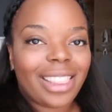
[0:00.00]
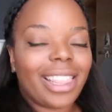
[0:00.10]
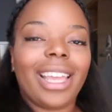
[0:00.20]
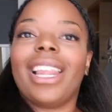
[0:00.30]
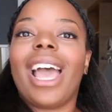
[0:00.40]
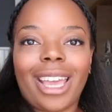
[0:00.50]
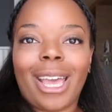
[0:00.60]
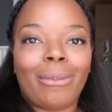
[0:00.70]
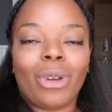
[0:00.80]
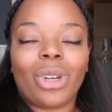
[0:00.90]
then
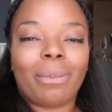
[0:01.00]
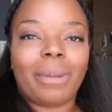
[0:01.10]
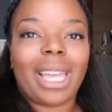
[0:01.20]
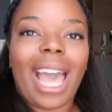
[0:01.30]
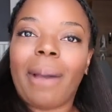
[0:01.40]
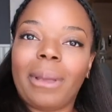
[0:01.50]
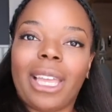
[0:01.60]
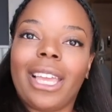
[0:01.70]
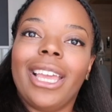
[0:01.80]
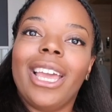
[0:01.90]
I'm not gonna be
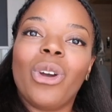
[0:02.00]
happy